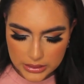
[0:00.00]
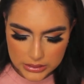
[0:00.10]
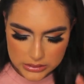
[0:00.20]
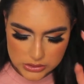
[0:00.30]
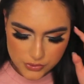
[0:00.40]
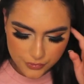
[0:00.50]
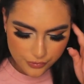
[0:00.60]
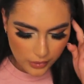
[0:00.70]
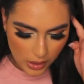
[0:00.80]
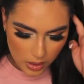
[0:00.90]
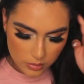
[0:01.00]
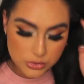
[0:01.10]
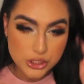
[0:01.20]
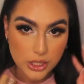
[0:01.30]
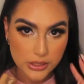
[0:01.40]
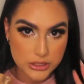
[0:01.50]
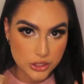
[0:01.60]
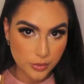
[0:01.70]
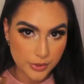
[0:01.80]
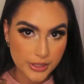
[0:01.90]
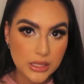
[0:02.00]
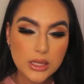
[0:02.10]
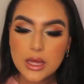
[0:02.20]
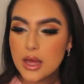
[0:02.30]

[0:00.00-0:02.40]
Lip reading: is from Charlotte Tilbury.